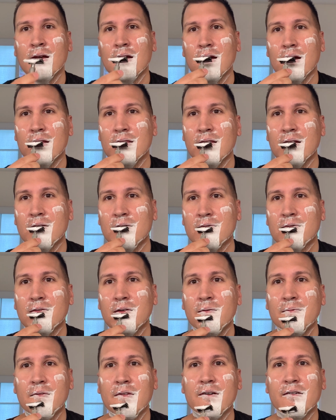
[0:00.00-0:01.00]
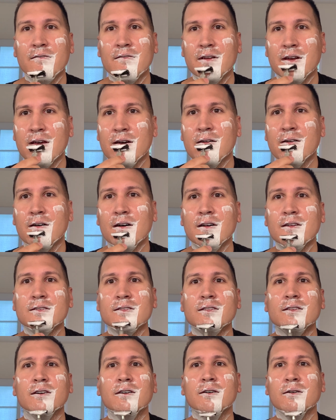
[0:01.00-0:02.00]
And then from that video
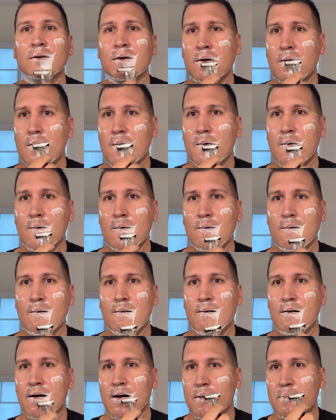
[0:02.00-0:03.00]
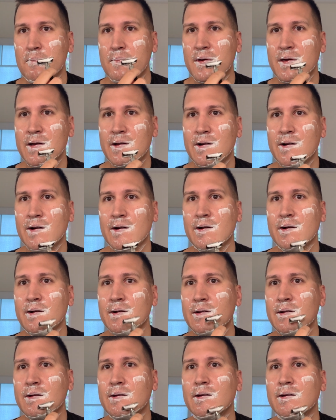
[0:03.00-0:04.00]
also, Peter,